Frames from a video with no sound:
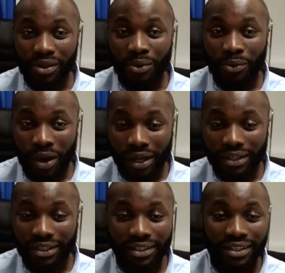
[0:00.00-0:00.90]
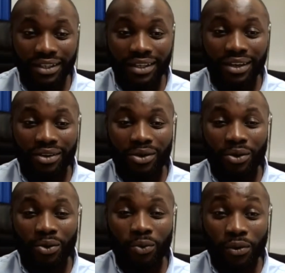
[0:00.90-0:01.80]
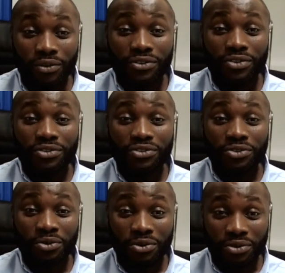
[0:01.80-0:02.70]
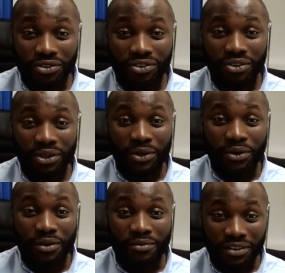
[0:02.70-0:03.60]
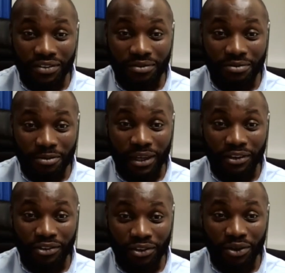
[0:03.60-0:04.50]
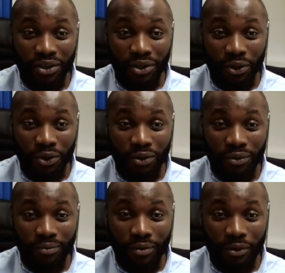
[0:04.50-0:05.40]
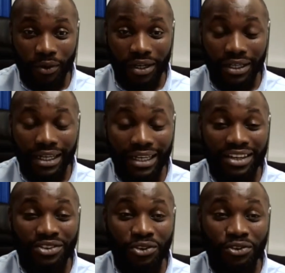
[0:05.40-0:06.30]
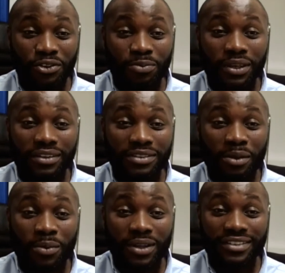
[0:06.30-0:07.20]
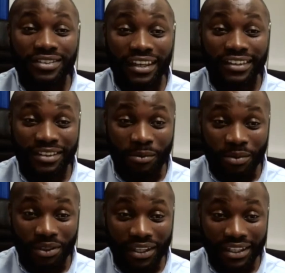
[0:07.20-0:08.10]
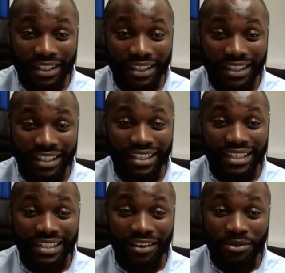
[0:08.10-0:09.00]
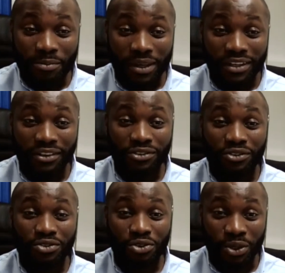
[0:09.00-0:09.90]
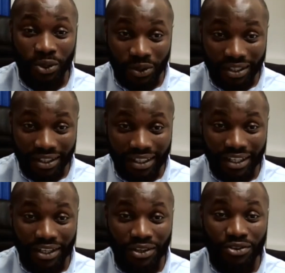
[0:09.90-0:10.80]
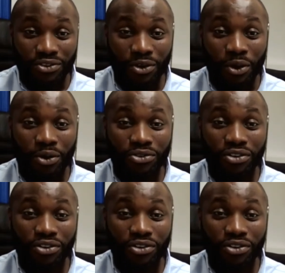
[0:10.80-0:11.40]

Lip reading: 1, what's the source of this information? All right? Just because someone says something doesn't mean it's true. So ask